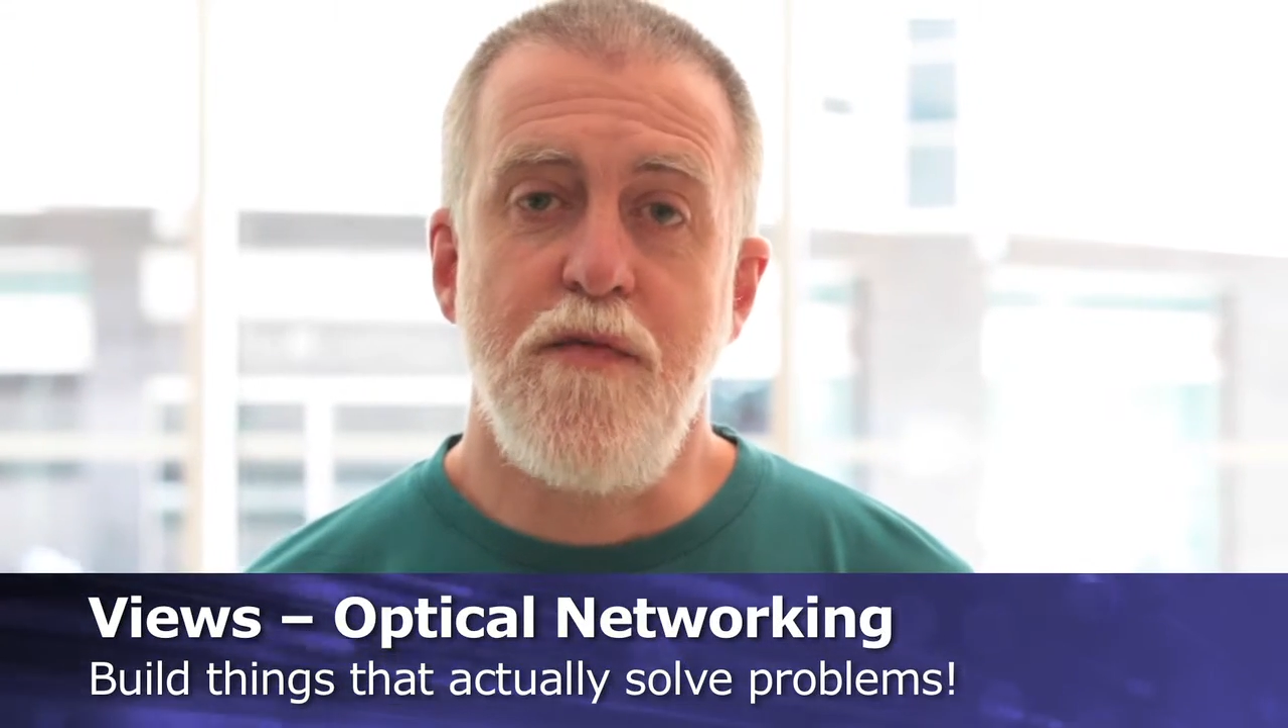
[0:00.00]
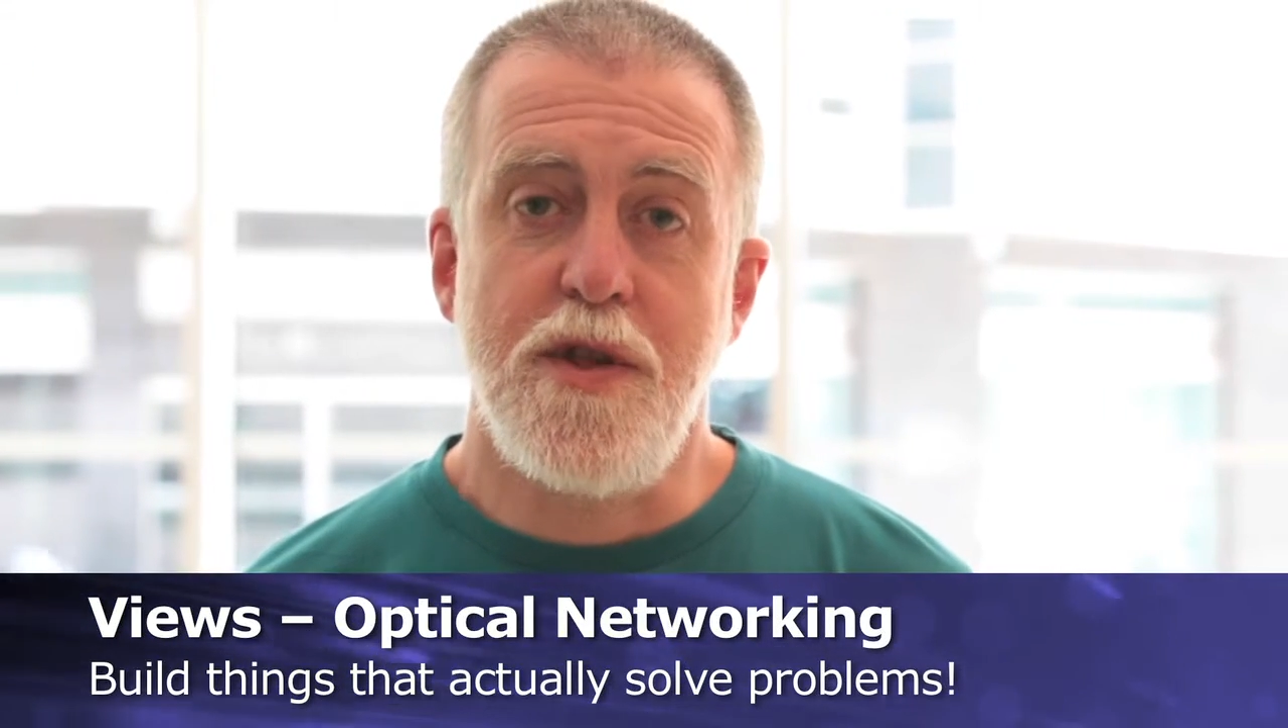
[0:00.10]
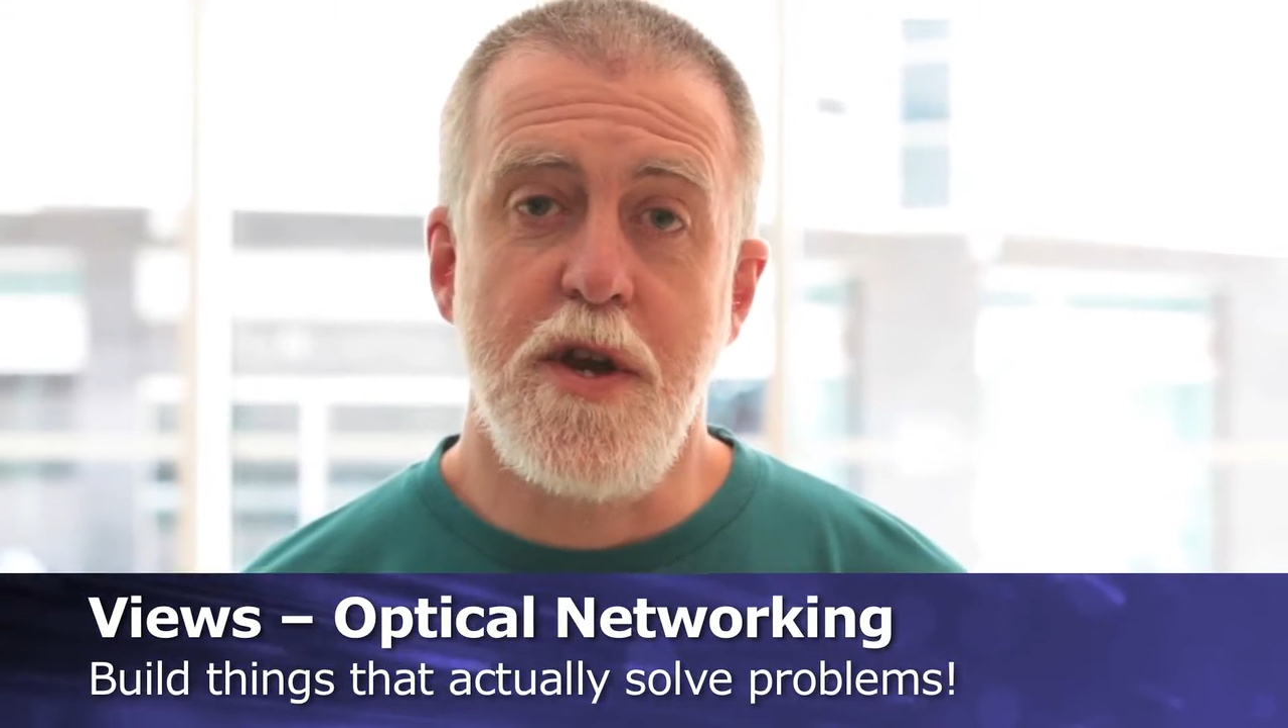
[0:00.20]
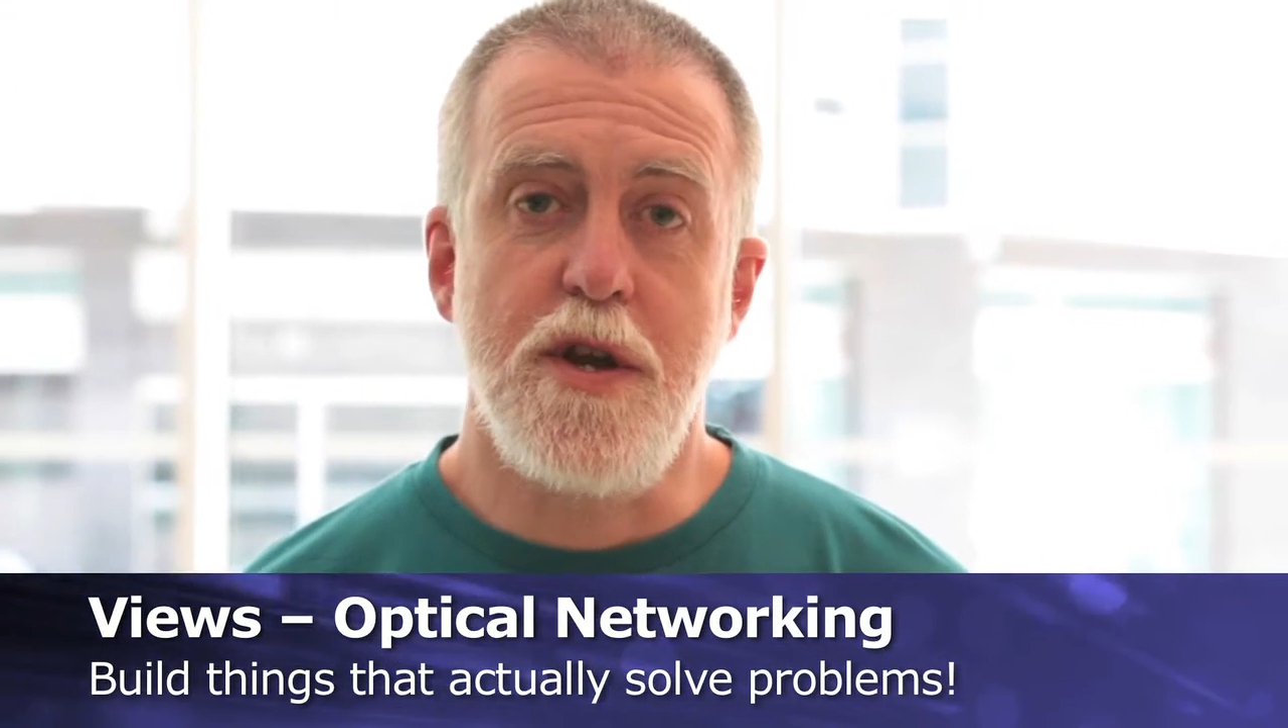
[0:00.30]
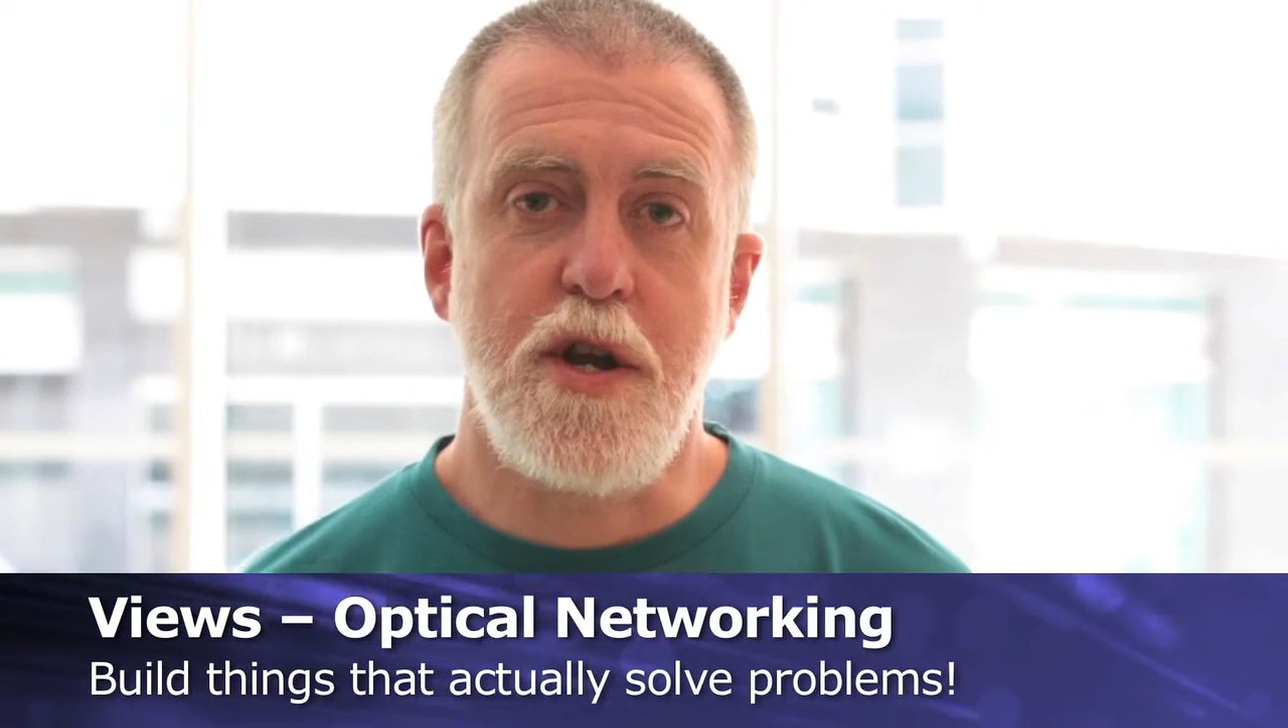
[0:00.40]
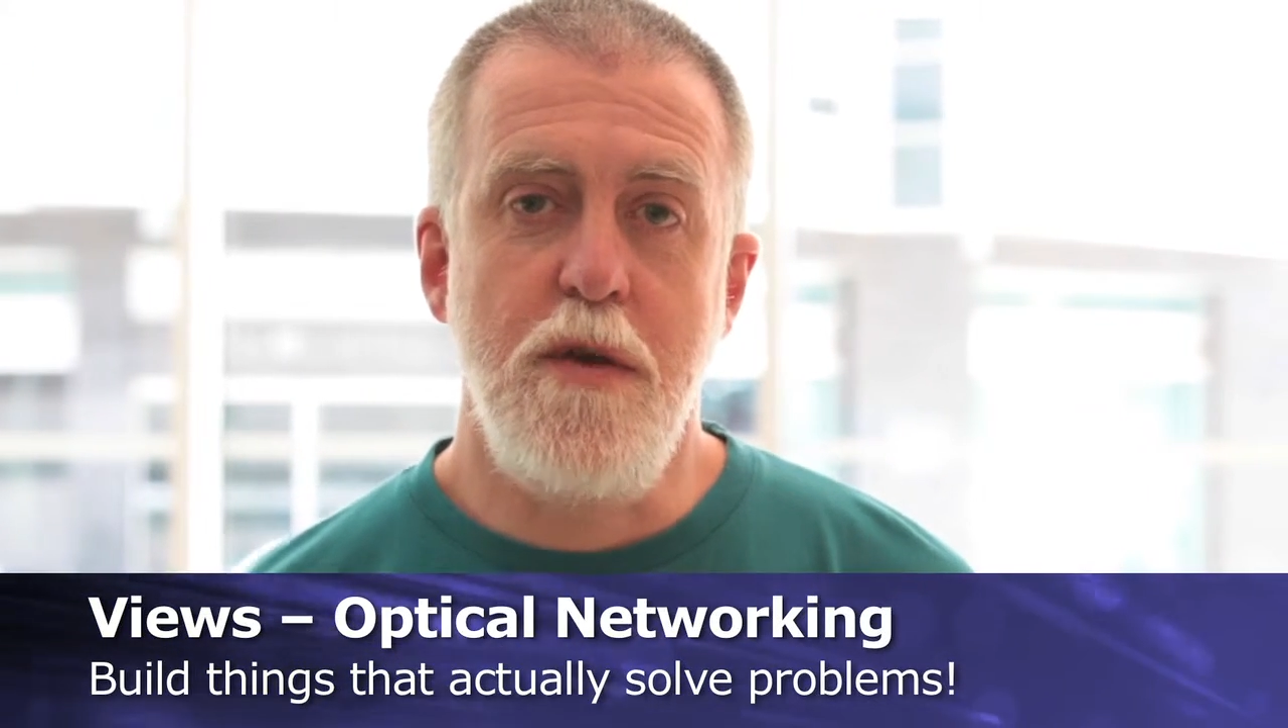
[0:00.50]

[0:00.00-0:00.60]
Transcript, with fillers: research